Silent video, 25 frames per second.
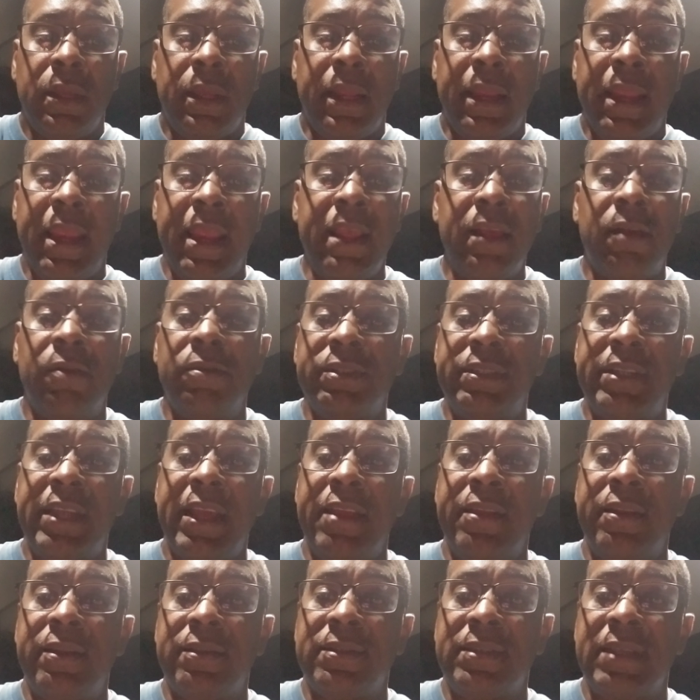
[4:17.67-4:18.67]
He gonna tell
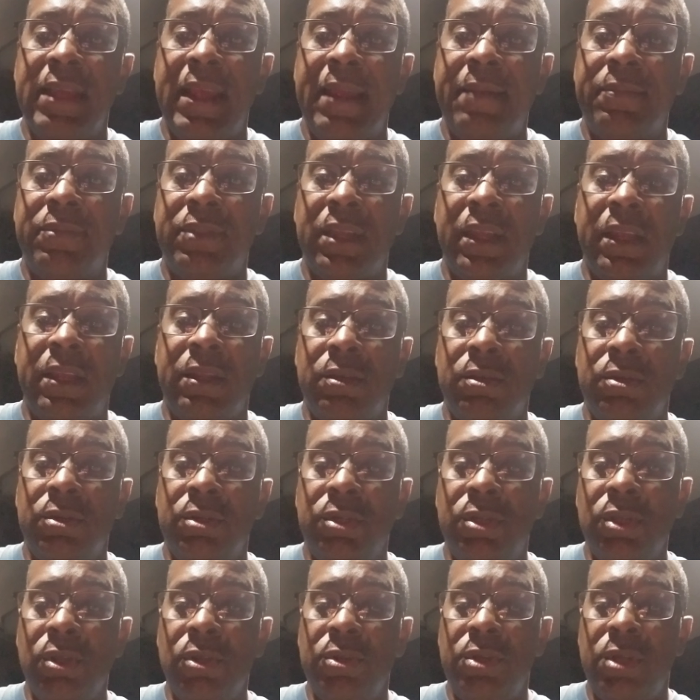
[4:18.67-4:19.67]
you the same thing.
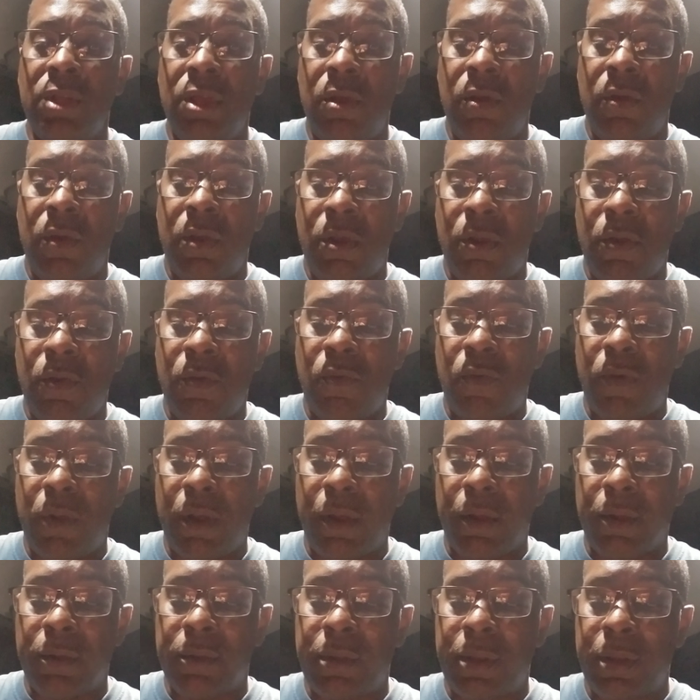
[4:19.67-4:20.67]
Do your
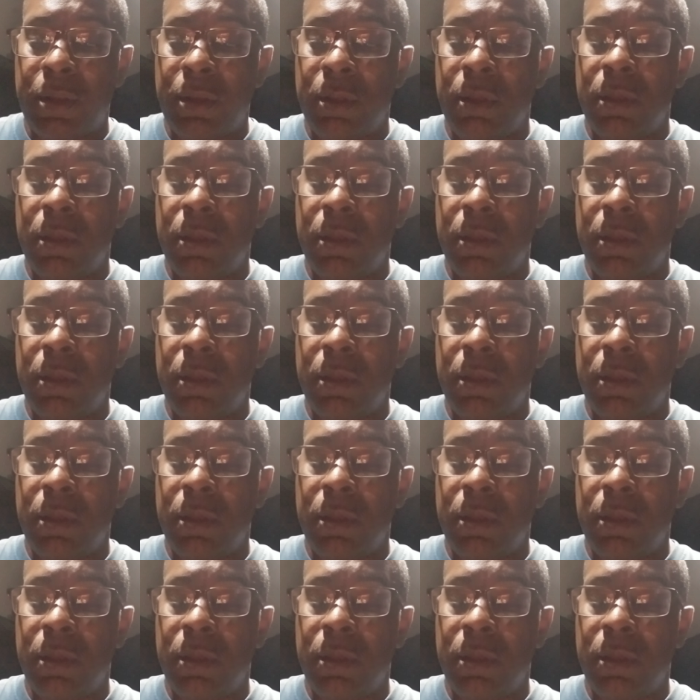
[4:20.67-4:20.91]
homework.